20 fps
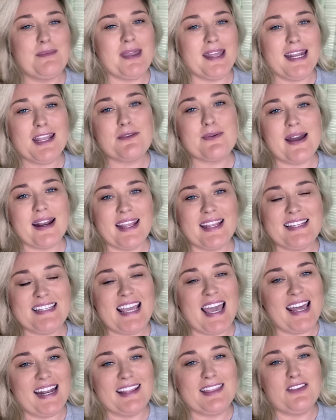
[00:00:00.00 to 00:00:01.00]
I'm getting ready
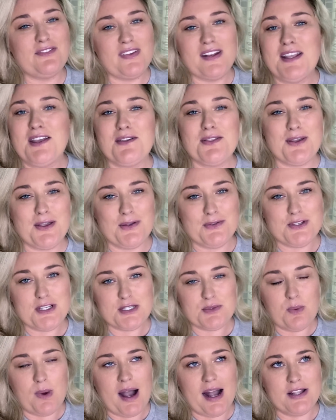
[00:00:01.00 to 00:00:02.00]
to edit the video that you
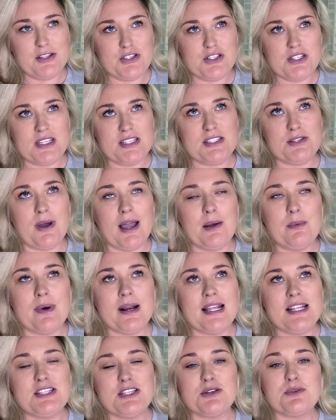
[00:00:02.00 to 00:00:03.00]
just watched. So I
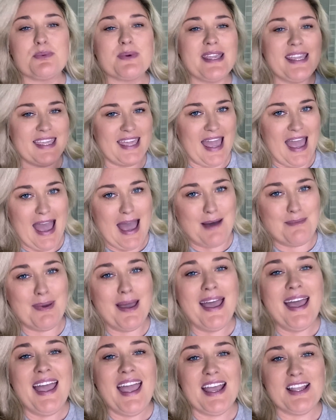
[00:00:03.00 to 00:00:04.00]
wanted to recap
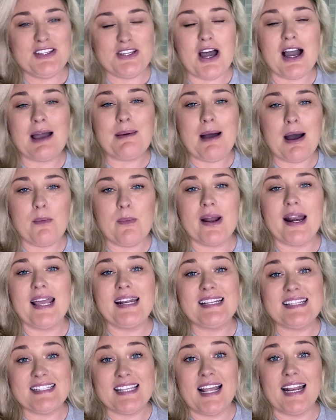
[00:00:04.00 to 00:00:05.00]
and talk about what I
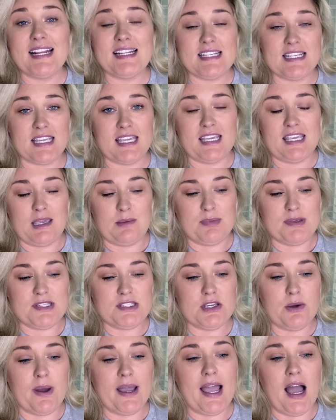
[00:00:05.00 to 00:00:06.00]
decided to keep.
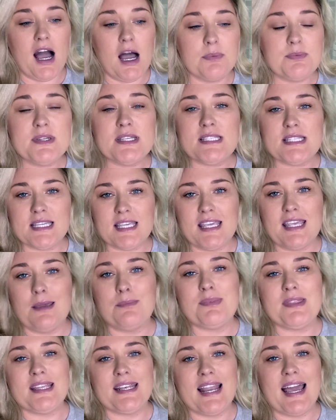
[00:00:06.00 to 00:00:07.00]
So I opted to
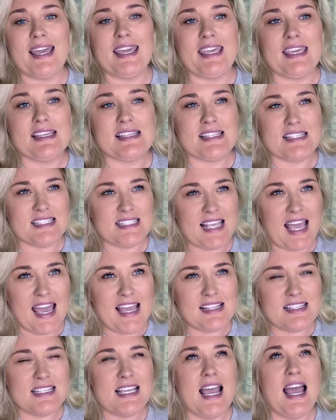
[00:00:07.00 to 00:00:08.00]
keep the Nike
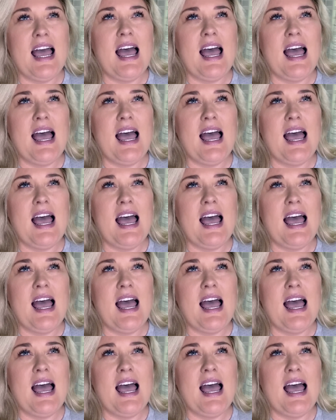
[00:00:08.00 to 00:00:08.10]
set.